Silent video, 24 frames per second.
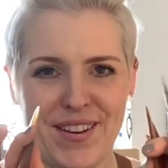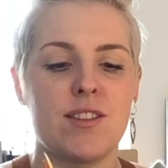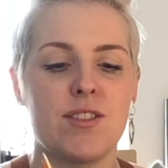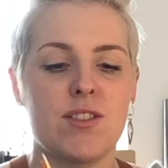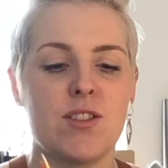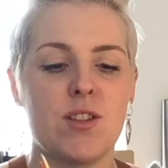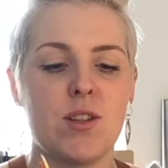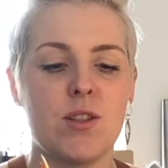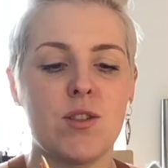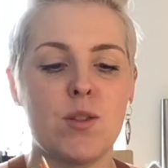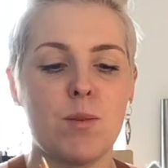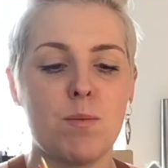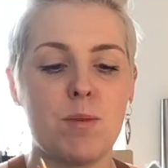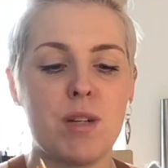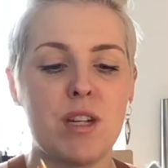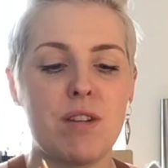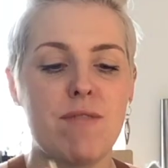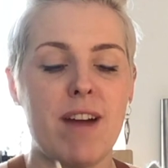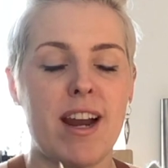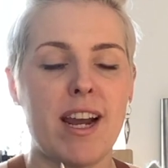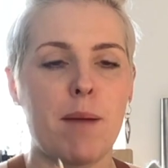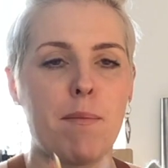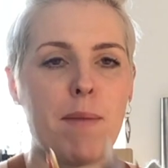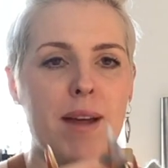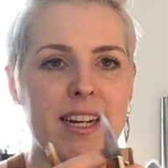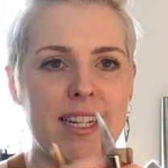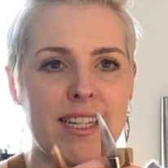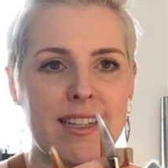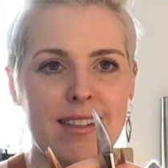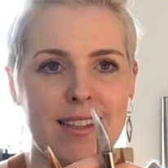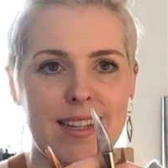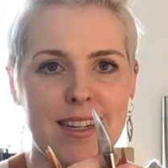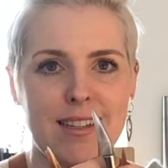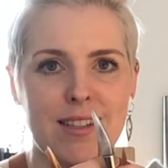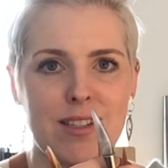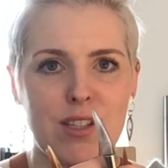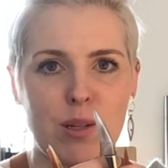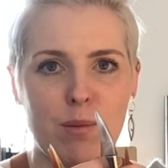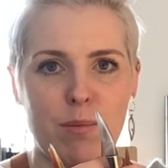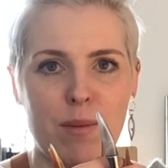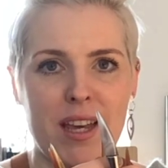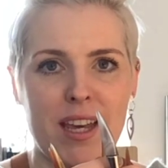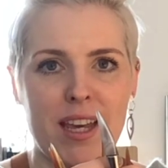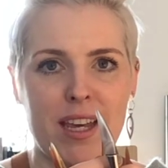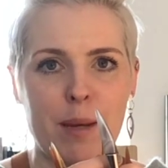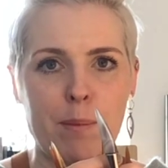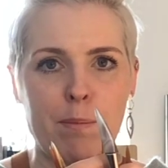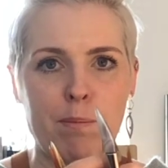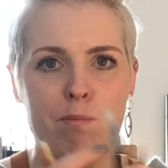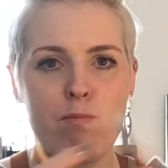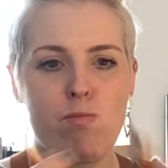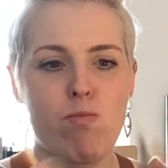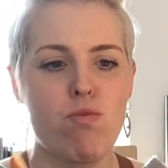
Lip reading: So somebody recommended these to me,